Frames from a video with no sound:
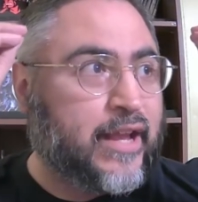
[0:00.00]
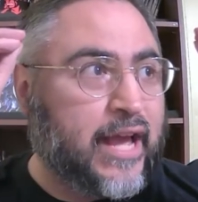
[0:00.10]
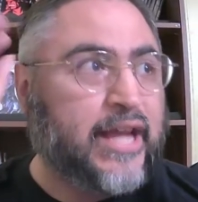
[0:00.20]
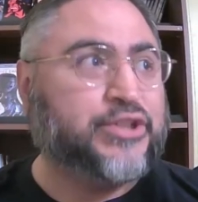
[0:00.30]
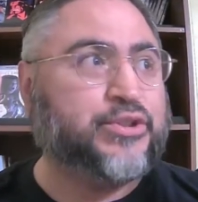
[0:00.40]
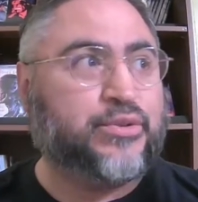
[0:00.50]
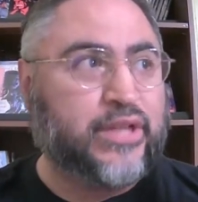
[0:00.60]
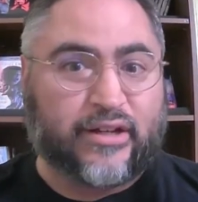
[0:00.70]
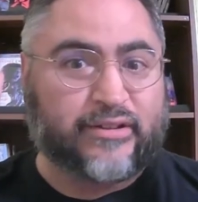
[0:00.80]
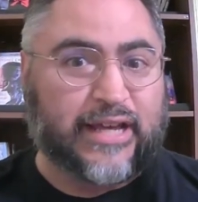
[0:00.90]
as you
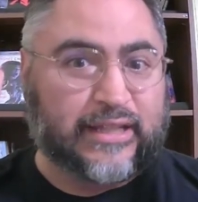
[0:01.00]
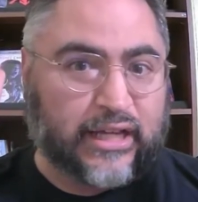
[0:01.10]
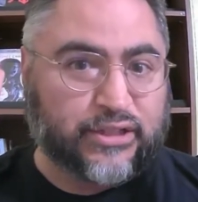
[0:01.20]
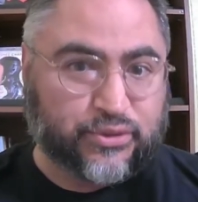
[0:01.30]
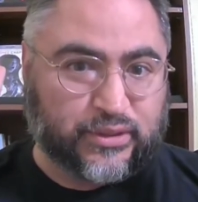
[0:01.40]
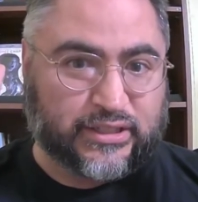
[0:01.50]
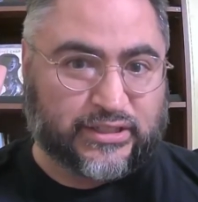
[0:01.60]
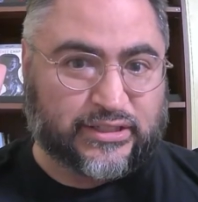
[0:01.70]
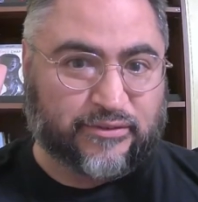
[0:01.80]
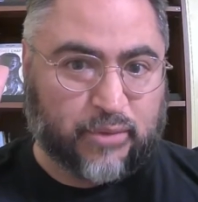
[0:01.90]
hear that laundry
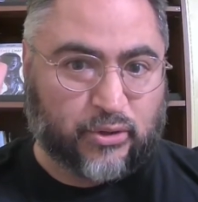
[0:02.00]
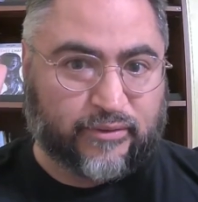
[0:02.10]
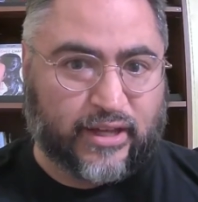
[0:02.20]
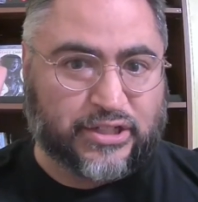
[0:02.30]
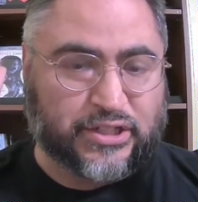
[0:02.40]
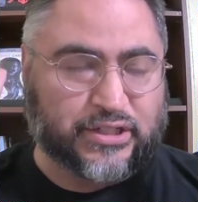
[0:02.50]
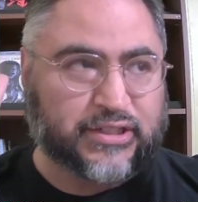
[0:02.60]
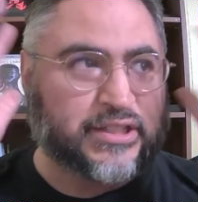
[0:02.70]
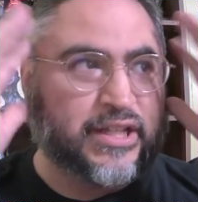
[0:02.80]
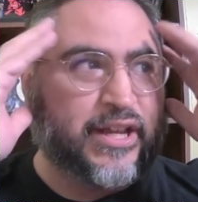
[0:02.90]
list of
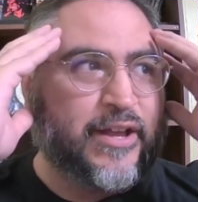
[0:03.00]
motivations,